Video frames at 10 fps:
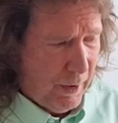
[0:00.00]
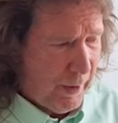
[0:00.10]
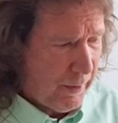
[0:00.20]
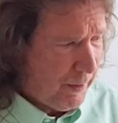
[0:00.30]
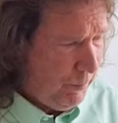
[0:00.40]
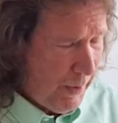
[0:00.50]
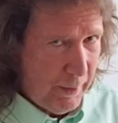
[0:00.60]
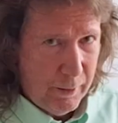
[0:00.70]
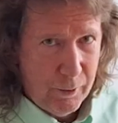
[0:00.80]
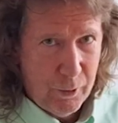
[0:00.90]
I
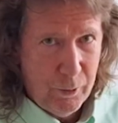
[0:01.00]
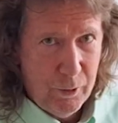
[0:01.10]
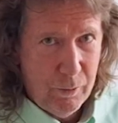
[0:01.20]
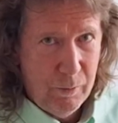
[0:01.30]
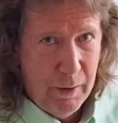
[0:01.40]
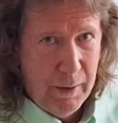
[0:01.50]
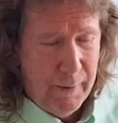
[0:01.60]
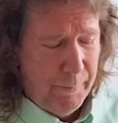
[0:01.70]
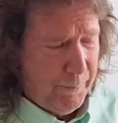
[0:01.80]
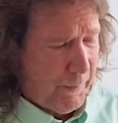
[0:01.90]
commend to you
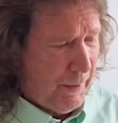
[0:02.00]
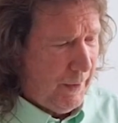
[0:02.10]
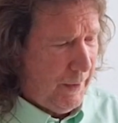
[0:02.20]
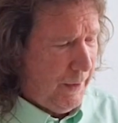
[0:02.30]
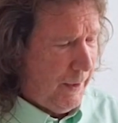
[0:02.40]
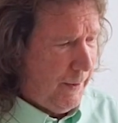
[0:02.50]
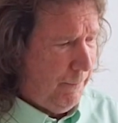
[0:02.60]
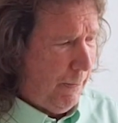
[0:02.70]
the